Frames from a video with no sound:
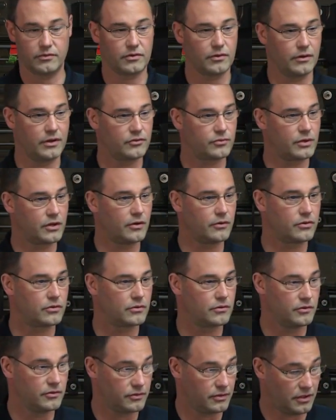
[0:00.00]
So as we go
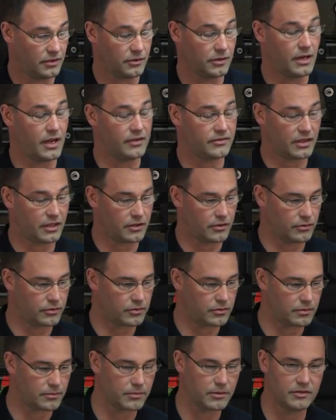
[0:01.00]
through, or as I go
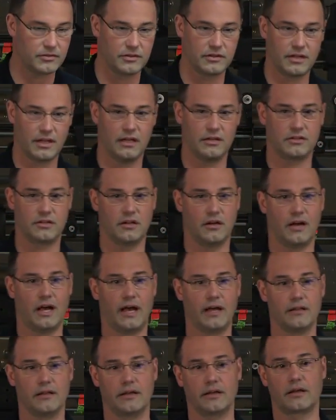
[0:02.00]
through the presentation, I'll
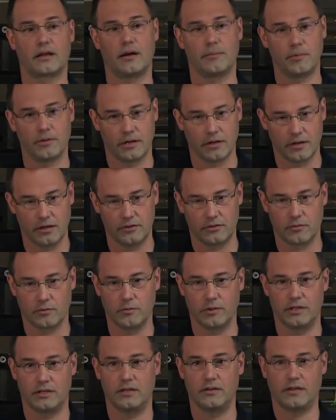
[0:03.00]
highlight a couple areas where
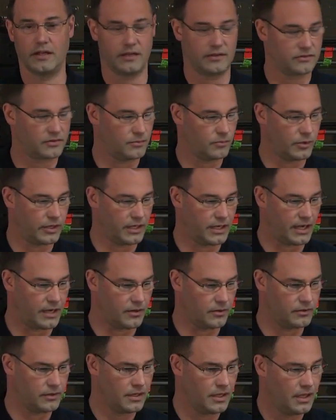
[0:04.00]
we did take some weight
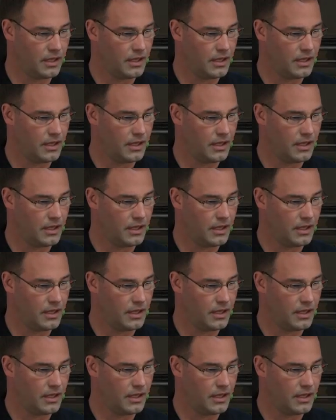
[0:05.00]
out.